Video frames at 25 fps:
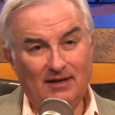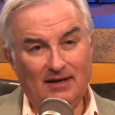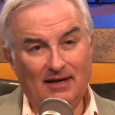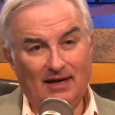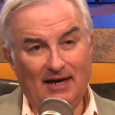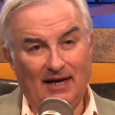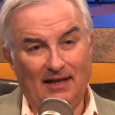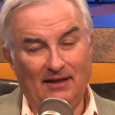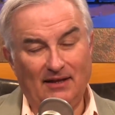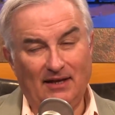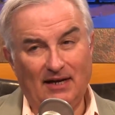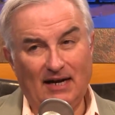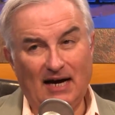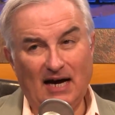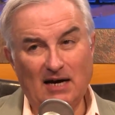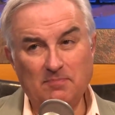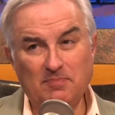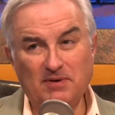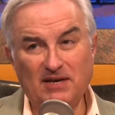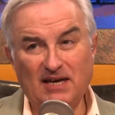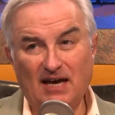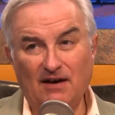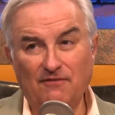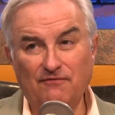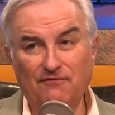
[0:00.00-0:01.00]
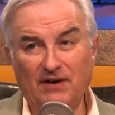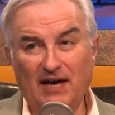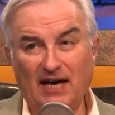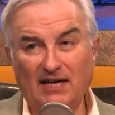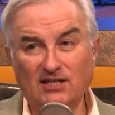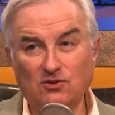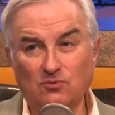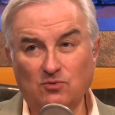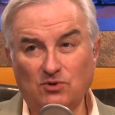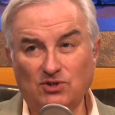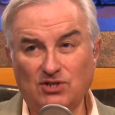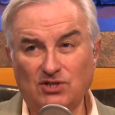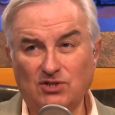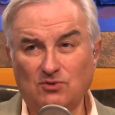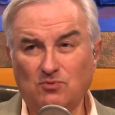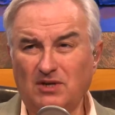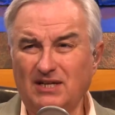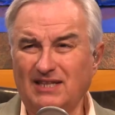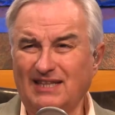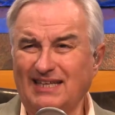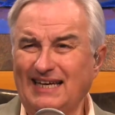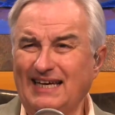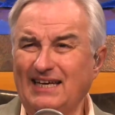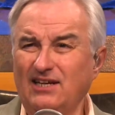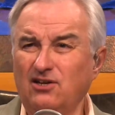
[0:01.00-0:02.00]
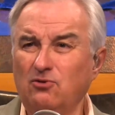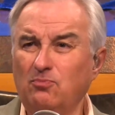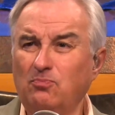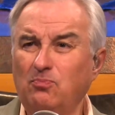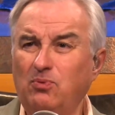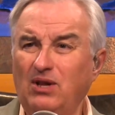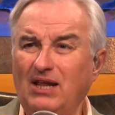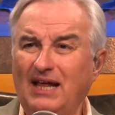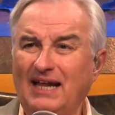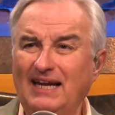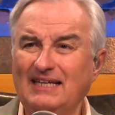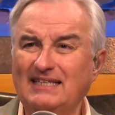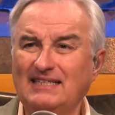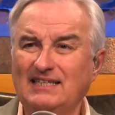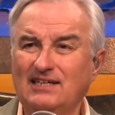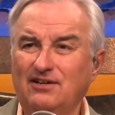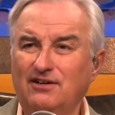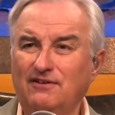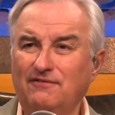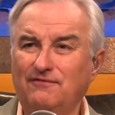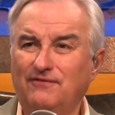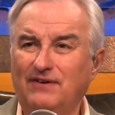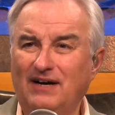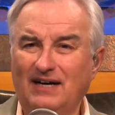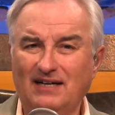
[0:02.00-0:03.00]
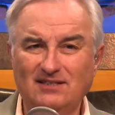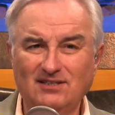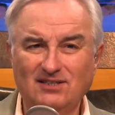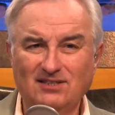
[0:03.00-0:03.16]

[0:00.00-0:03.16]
then IPFS, which is what, the Interplanetary File